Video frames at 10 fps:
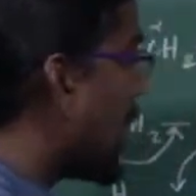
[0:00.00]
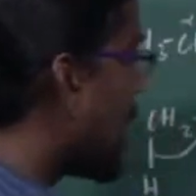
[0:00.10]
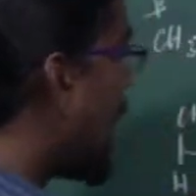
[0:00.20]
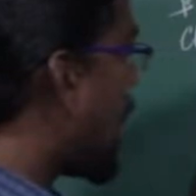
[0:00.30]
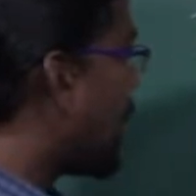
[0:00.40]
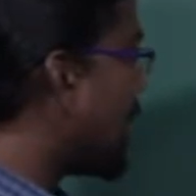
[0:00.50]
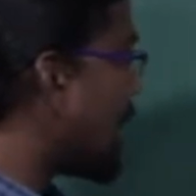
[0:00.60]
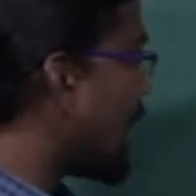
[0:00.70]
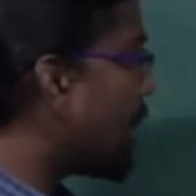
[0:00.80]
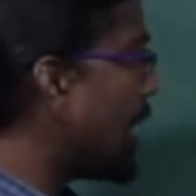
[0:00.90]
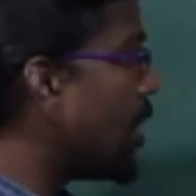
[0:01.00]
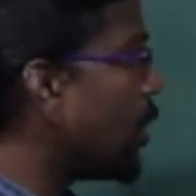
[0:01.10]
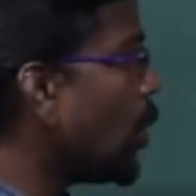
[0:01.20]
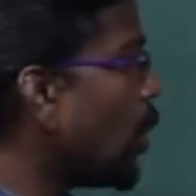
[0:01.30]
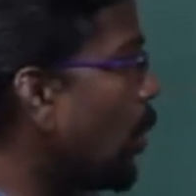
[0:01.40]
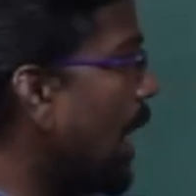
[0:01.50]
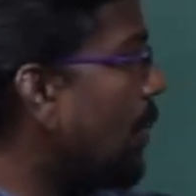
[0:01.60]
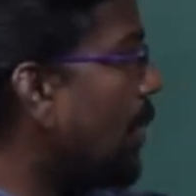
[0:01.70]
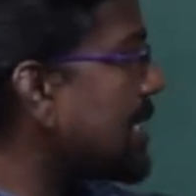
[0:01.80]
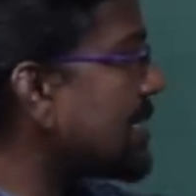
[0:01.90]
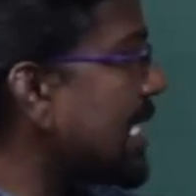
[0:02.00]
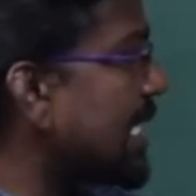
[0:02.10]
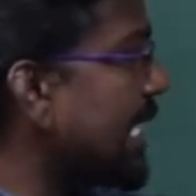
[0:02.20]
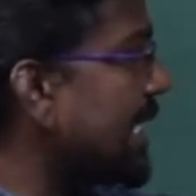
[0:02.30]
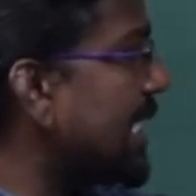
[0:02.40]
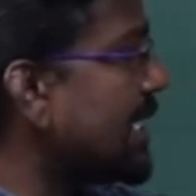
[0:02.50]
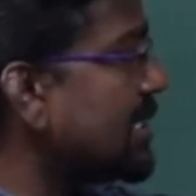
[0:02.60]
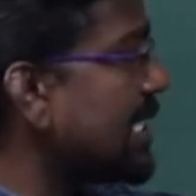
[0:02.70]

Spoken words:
Carbon carbon new bi-bonds are created.